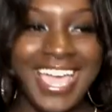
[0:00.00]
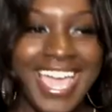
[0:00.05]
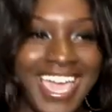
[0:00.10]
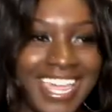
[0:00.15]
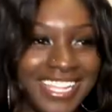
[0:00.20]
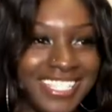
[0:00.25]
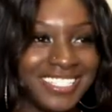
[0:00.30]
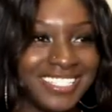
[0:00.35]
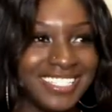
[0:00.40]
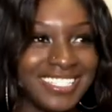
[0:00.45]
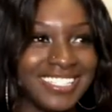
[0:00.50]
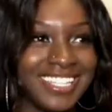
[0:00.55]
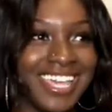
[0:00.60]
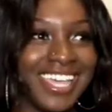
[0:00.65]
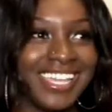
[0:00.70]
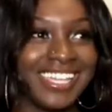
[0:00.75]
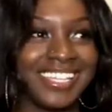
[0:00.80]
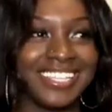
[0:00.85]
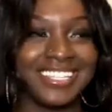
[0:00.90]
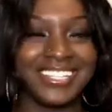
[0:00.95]
And it's just
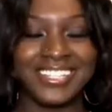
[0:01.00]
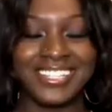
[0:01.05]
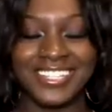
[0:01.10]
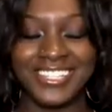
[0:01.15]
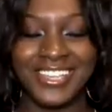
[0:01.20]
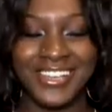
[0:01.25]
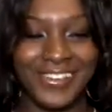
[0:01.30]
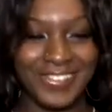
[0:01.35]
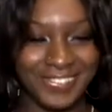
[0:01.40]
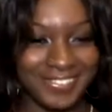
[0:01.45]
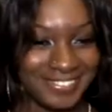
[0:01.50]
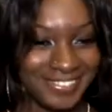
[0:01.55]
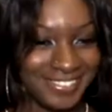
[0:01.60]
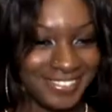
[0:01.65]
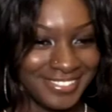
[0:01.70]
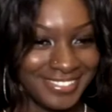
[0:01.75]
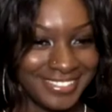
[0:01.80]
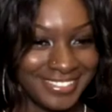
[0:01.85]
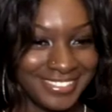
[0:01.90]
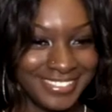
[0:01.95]
like, yo,
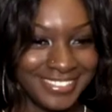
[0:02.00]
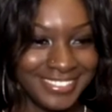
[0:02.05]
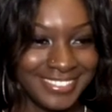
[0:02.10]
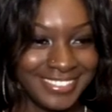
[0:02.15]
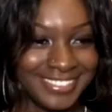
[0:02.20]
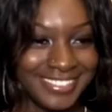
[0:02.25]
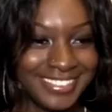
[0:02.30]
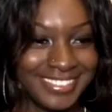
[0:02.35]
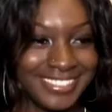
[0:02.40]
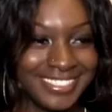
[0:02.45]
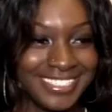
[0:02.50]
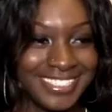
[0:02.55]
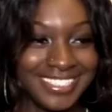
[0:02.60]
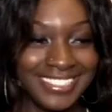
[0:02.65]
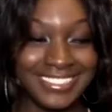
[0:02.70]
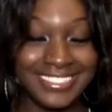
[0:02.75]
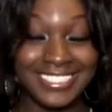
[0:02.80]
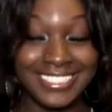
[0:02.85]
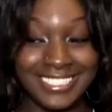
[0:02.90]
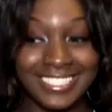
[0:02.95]

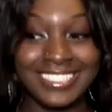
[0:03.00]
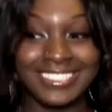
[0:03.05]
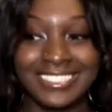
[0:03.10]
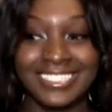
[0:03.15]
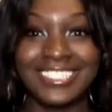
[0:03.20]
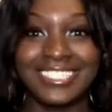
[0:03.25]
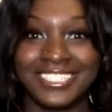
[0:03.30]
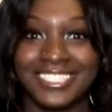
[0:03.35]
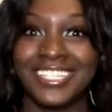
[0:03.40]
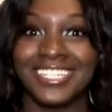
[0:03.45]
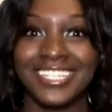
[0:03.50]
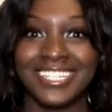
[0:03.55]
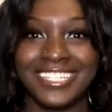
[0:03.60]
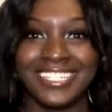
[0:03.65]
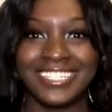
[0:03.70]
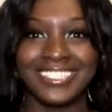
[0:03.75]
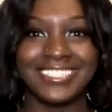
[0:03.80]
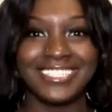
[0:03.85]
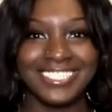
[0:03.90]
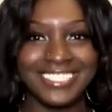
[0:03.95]
this is legit.
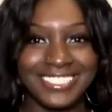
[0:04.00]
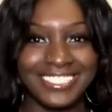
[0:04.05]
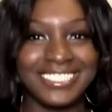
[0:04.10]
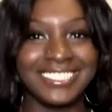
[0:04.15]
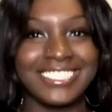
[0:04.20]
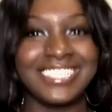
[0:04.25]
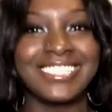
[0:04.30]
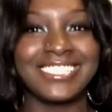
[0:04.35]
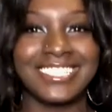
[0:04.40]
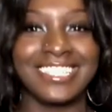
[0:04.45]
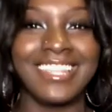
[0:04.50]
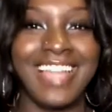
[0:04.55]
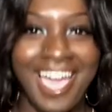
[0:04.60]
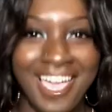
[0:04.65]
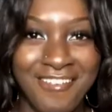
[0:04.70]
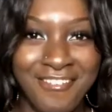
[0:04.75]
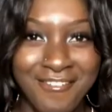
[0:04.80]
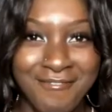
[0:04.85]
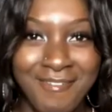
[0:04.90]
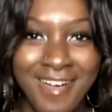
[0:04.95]
This, this
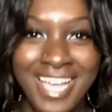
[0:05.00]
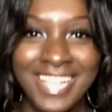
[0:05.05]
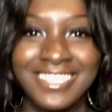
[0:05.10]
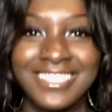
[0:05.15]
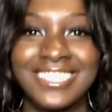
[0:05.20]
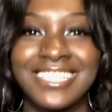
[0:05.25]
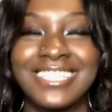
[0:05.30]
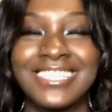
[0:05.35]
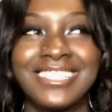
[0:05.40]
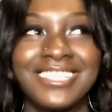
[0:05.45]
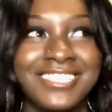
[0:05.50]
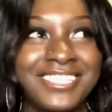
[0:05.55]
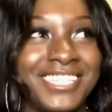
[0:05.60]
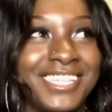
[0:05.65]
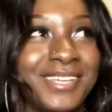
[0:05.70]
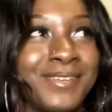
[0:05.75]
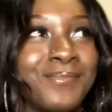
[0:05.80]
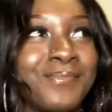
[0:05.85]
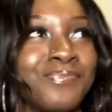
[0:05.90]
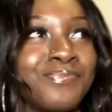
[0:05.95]
life of mine is
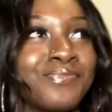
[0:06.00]
legit.